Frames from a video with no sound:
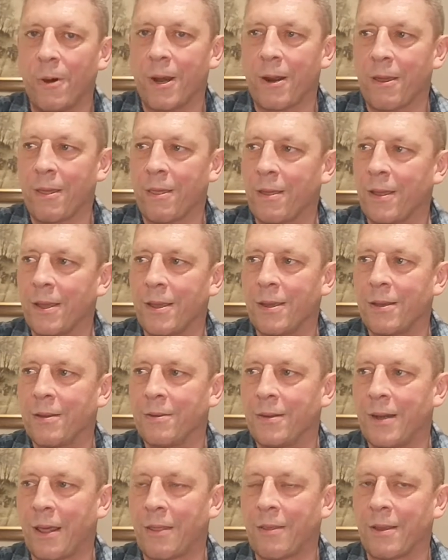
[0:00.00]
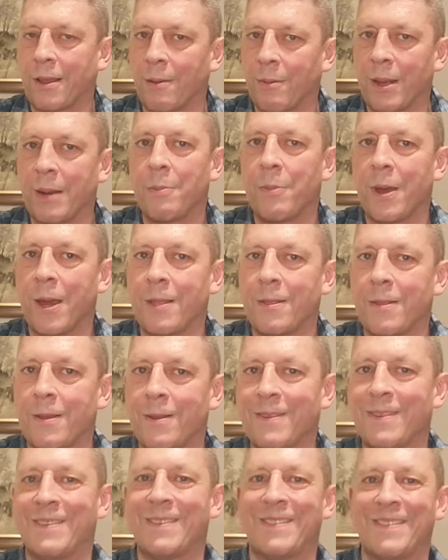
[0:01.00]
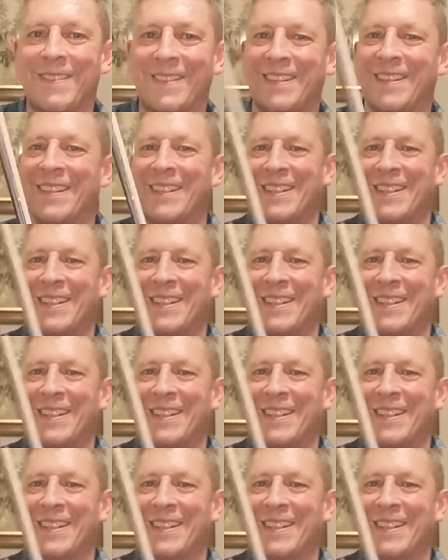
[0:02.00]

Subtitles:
I think I'm gonna put it in.